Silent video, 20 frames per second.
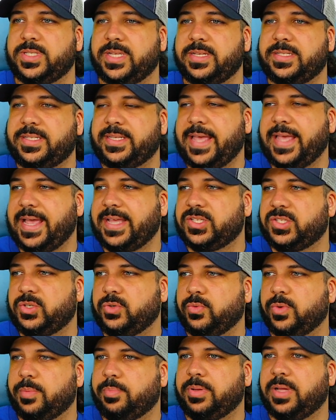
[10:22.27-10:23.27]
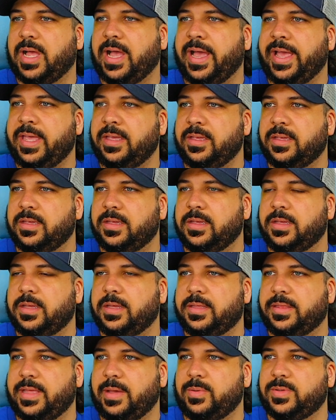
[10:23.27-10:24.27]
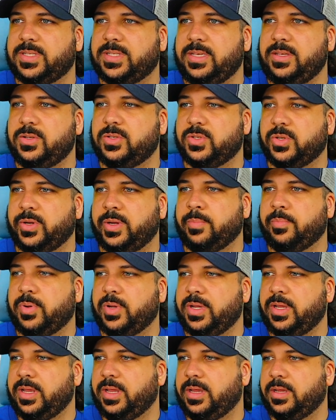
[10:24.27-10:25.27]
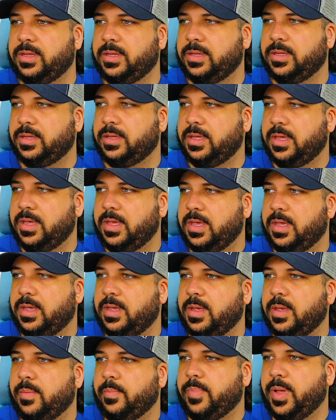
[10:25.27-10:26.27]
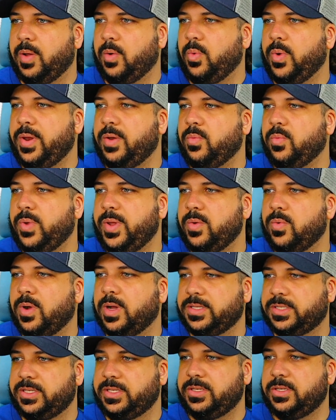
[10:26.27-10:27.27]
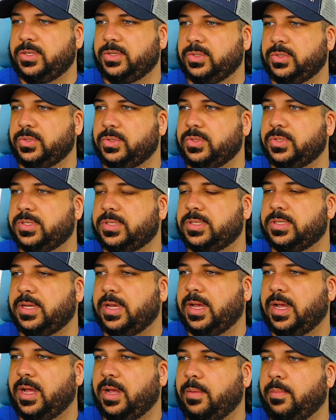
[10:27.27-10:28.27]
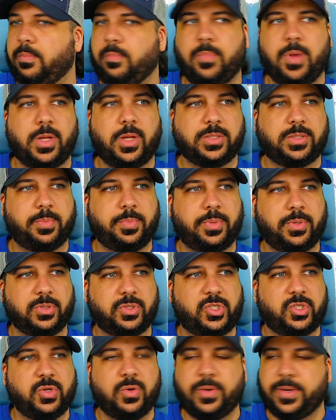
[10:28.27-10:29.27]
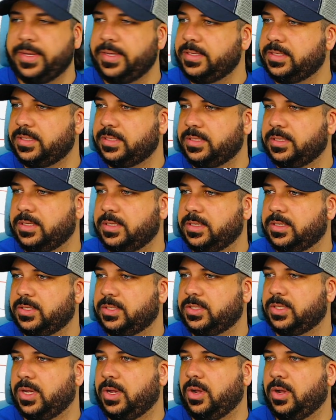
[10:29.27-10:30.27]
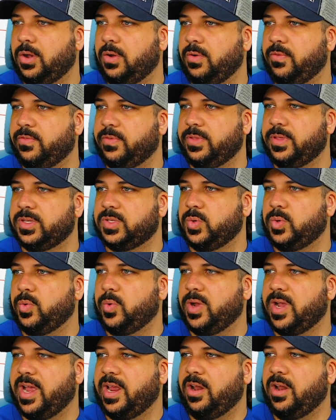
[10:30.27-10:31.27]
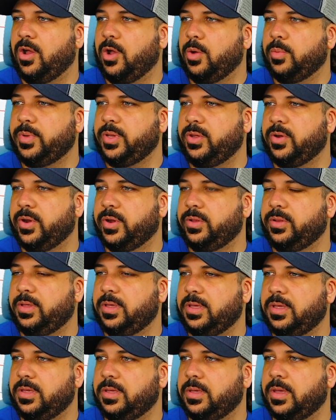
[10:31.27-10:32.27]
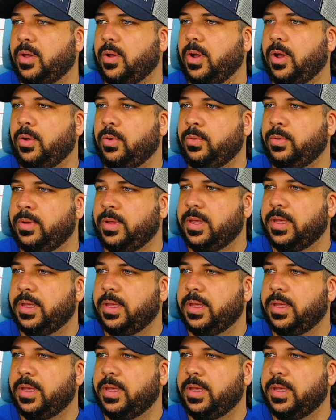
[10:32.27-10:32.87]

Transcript: text reply. That was the user input. But when we want to use multiple choice, so for this one, what kind of home do you currently own?